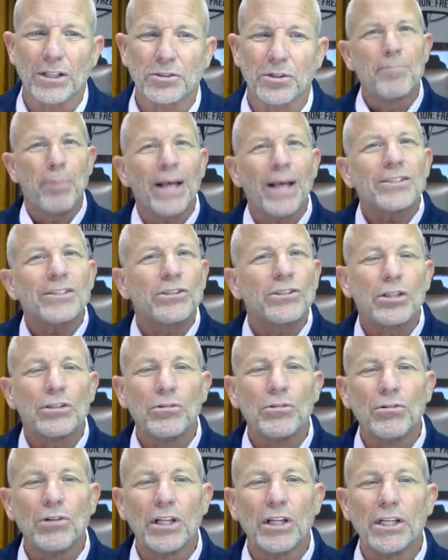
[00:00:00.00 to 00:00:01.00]
The best to
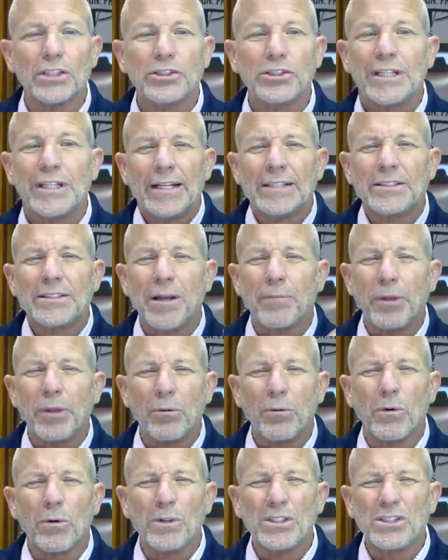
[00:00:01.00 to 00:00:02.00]
do list is something
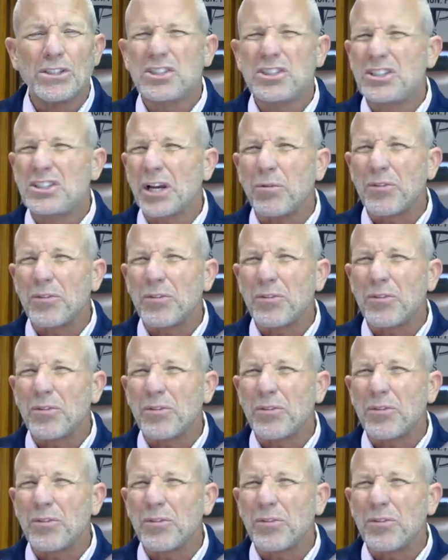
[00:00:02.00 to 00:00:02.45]
where we just stick